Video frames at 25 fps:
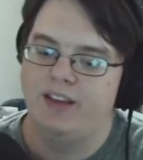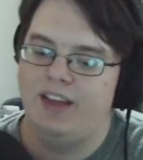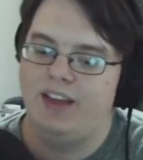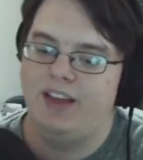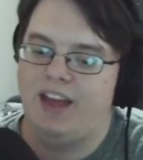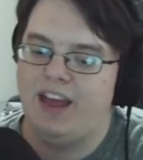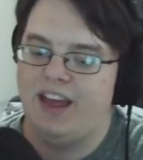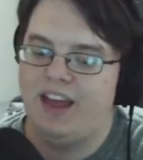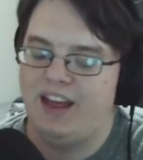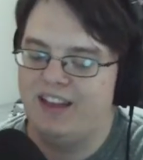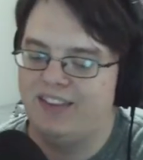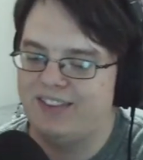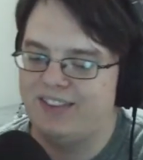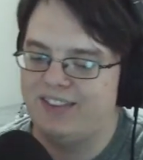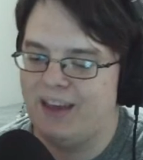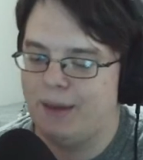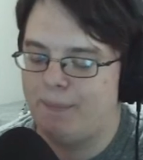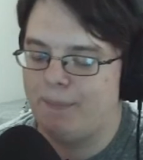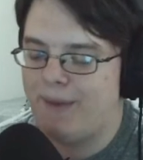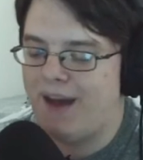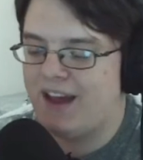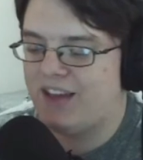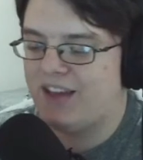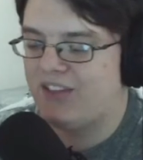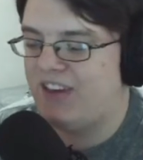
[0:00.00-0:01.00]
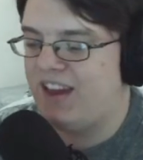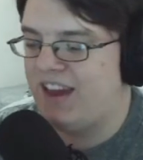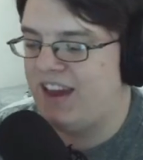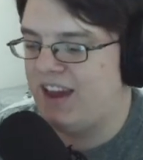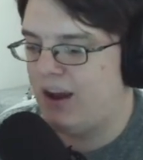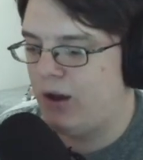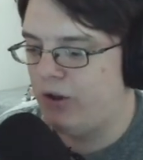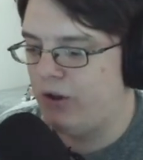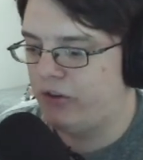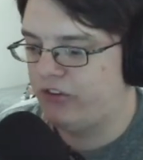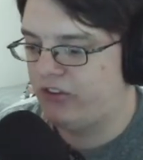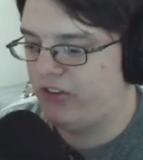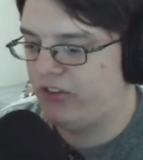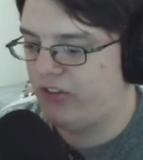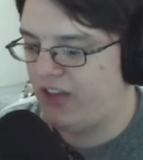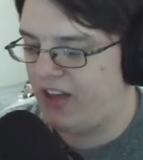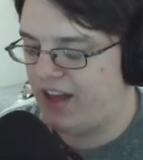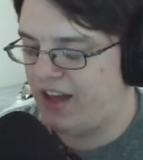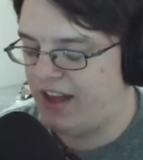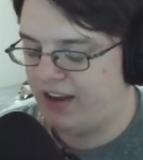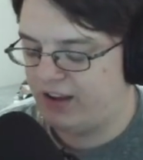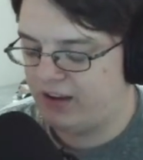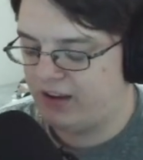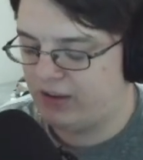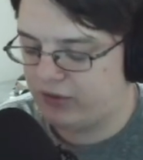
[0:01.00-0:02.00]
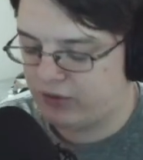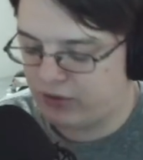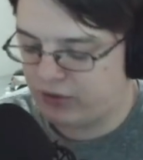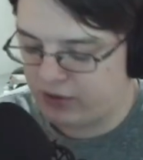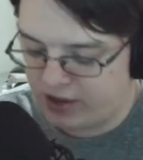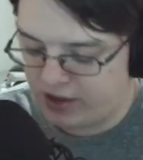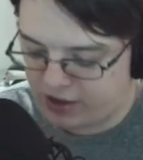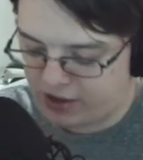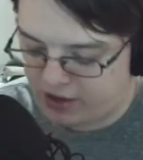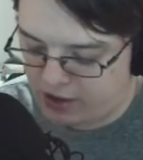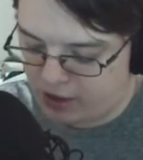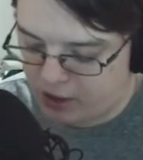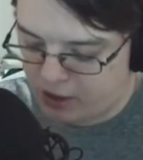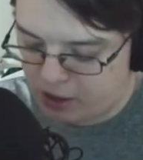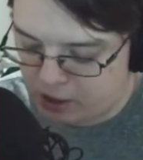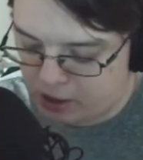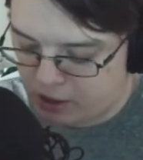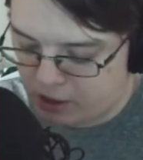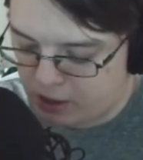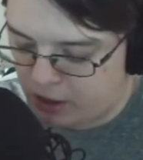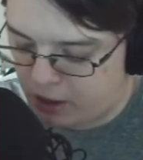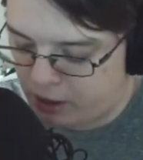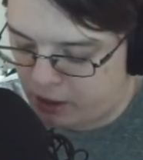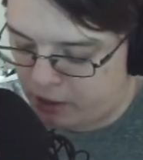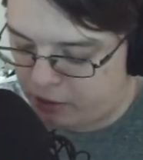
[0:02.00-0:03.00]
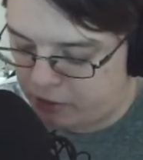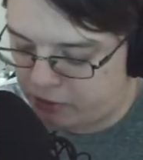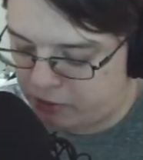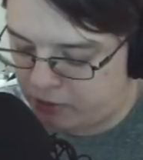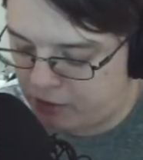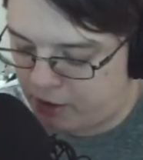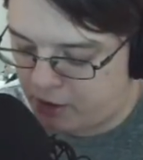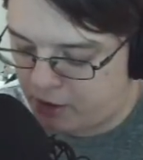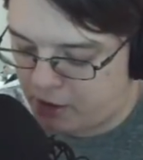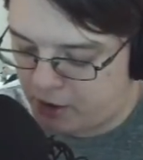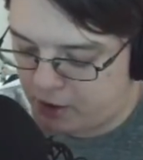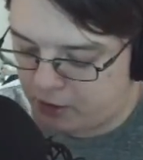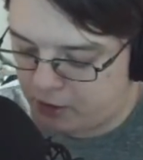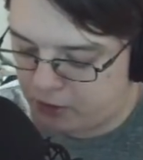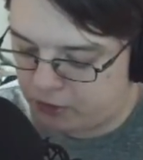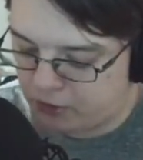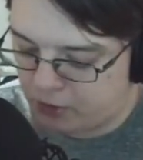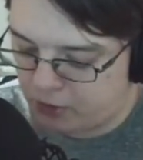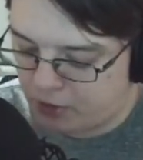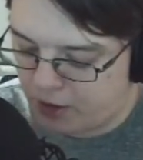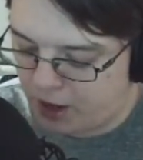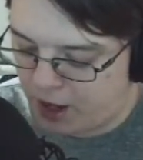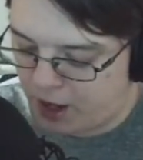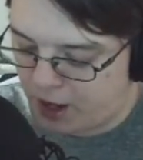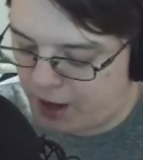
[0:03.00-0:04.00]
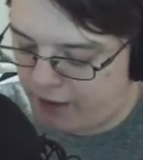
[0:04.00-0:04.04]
And it's like back then I was like, yeah guys, yeah, so I have